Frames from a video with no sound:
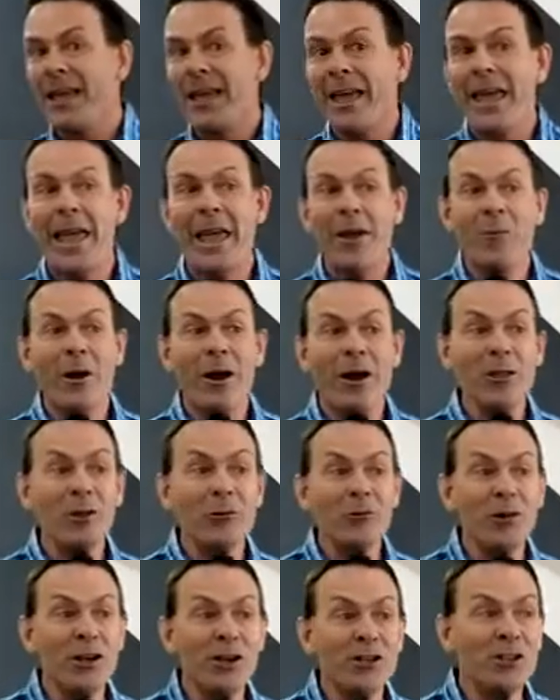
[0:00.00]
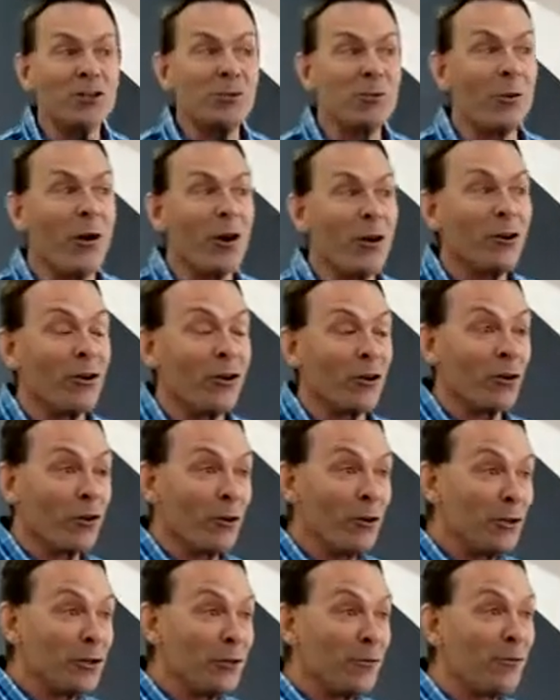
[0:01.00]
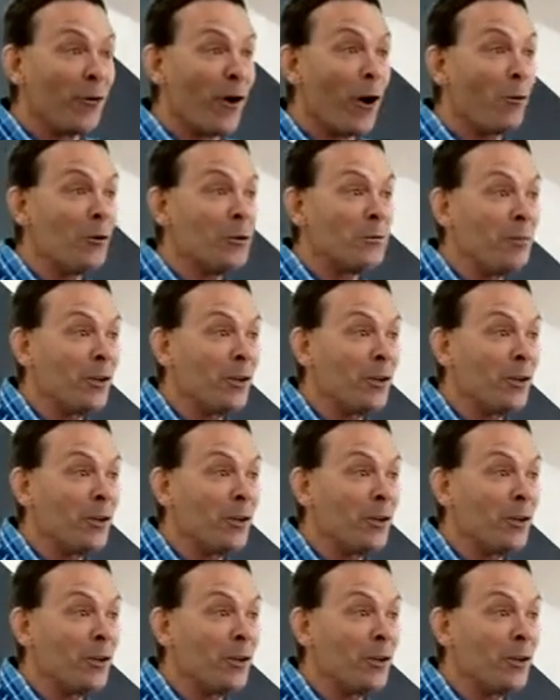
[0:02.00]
And one of the reasons why he got crucified was